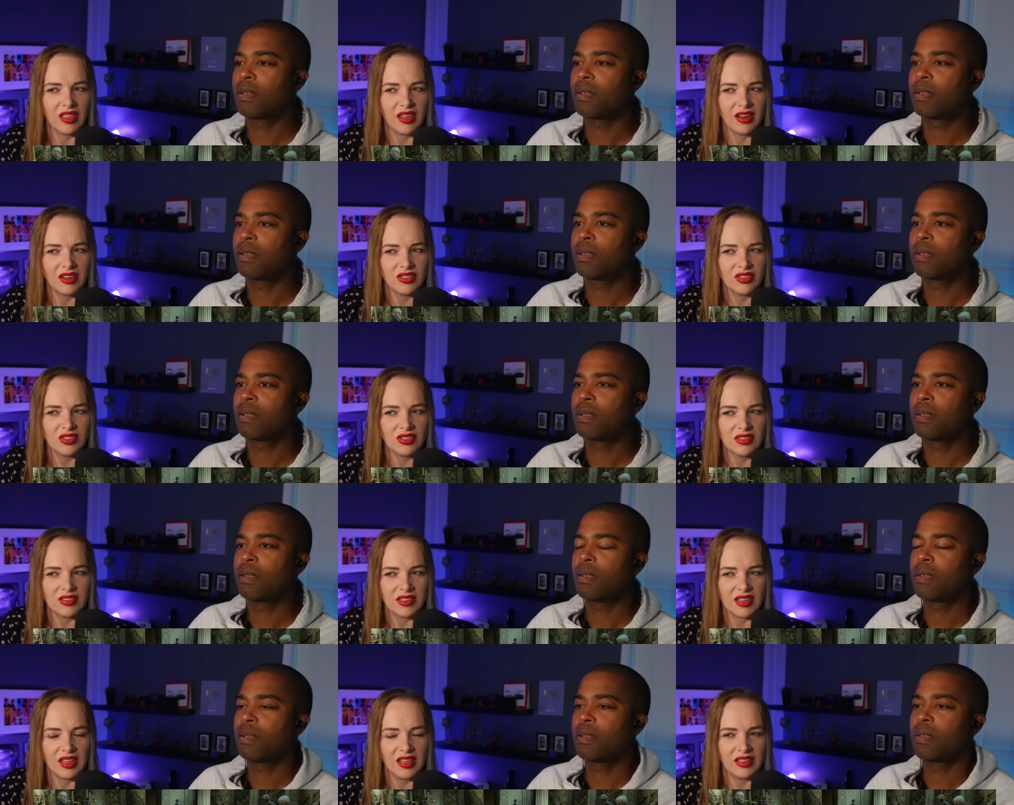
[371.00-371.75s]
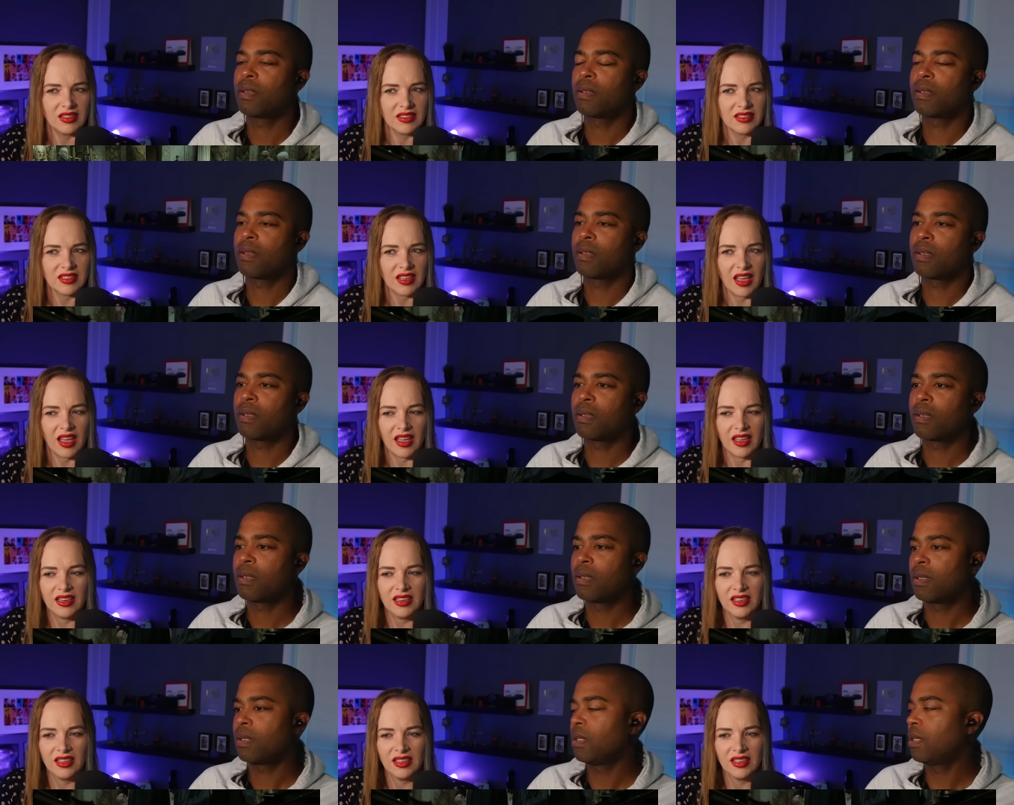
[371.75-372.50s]
Speaker 1: there, and she's
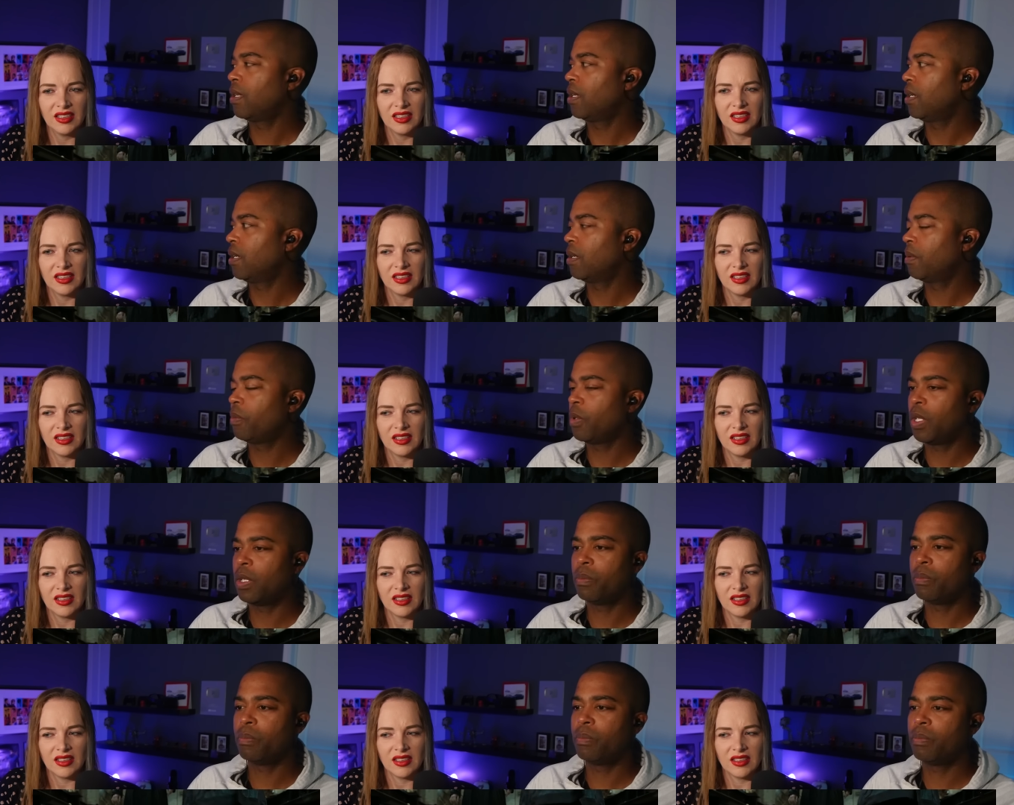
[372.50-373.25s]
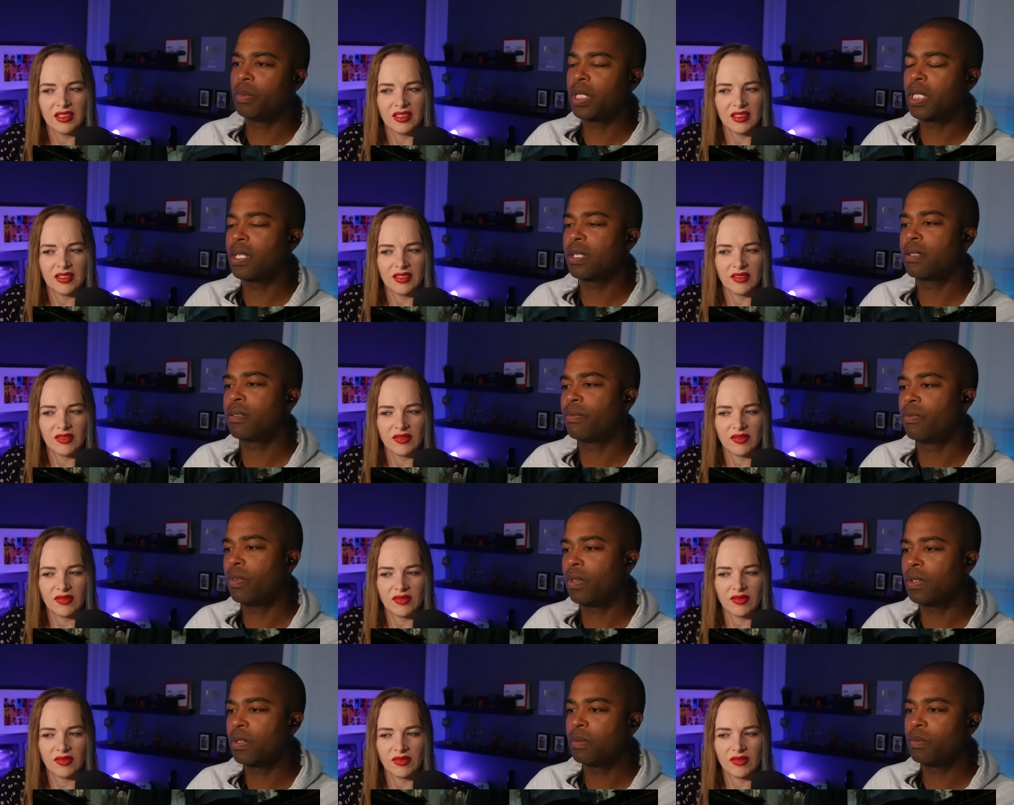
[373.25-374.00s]
inside.
Speaker 2: Yeah, but because
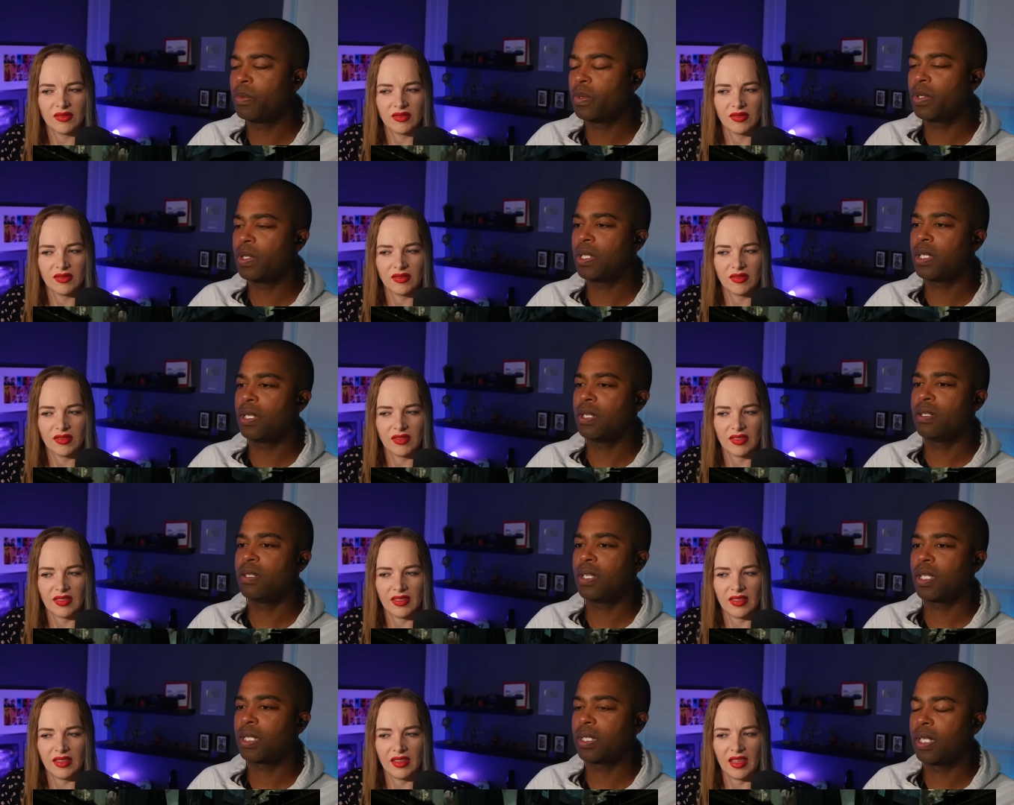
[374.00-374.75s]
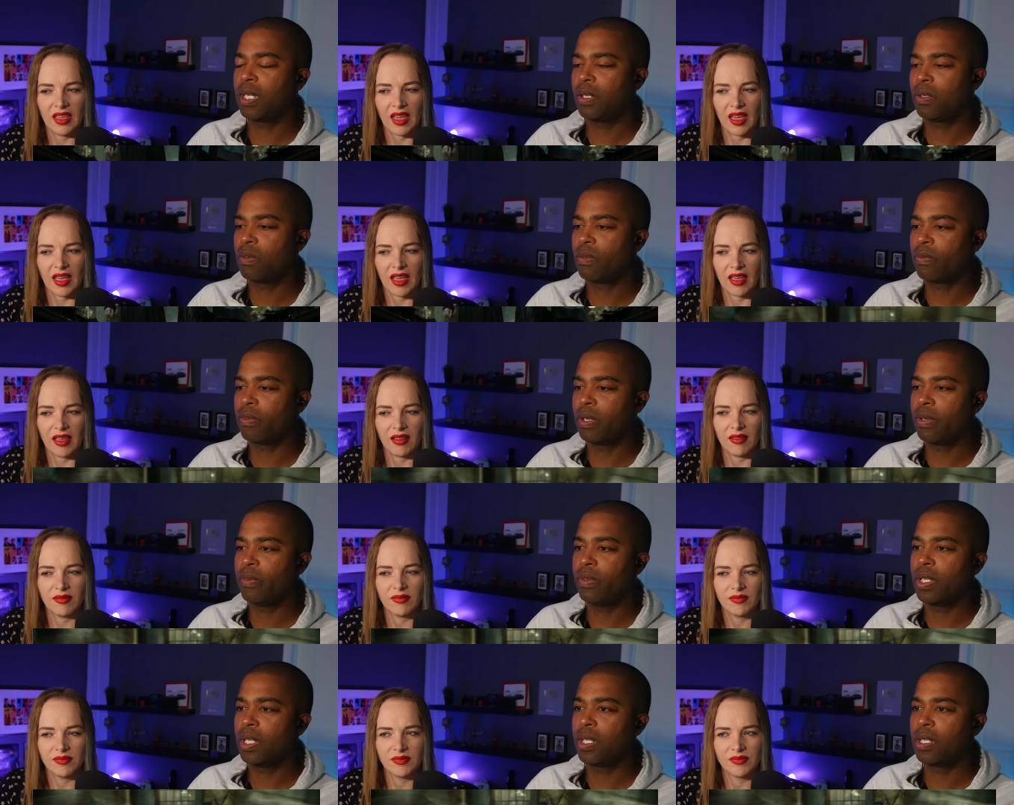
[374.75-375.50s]
Voldemort is like taking yeah.
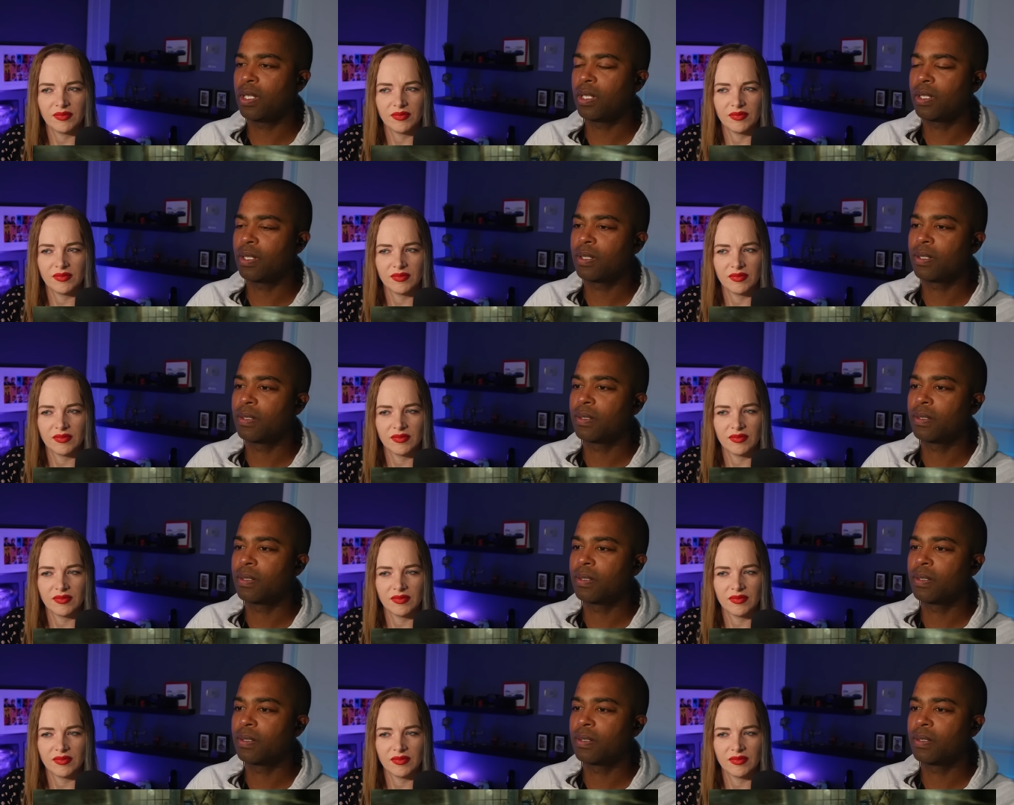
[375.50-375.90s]
over everything.